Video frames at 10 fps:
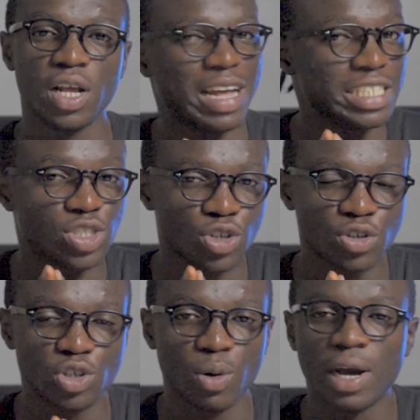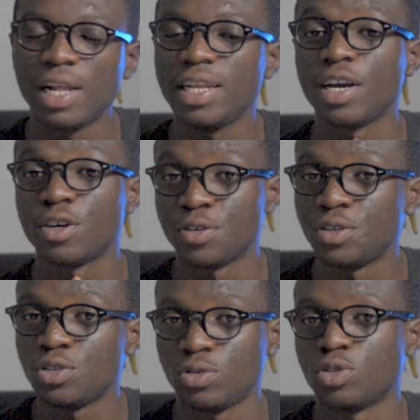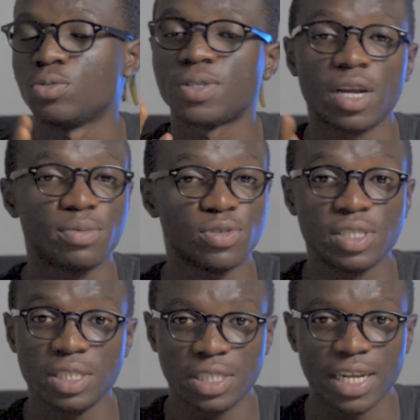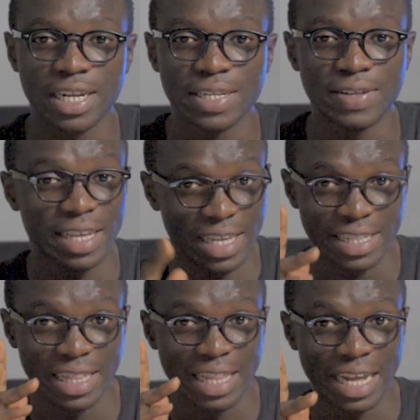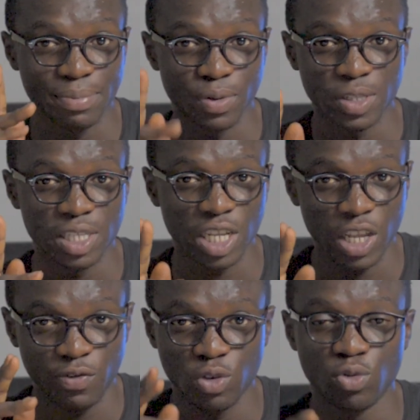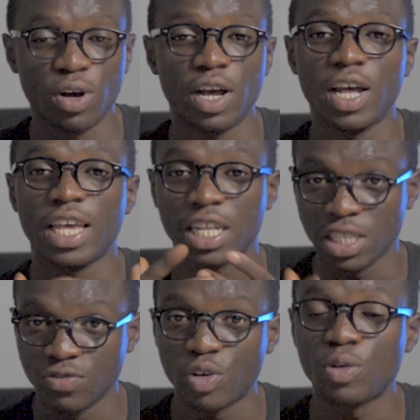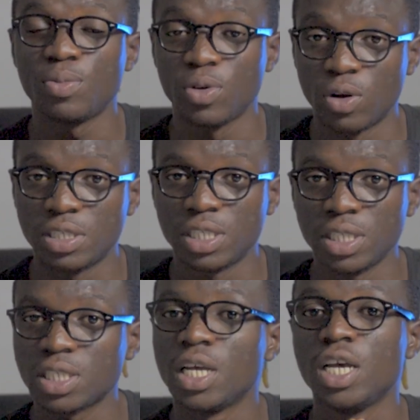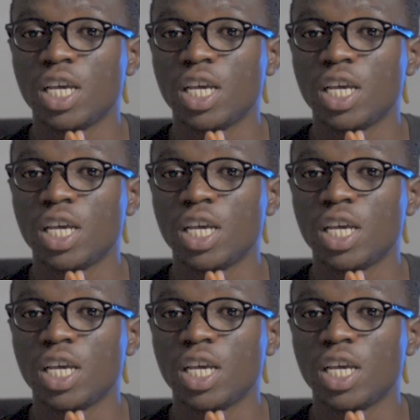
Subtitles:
At this juncture, I'll highly encourage you to subscribe to this channel and hit the like button if you are getting valuable content.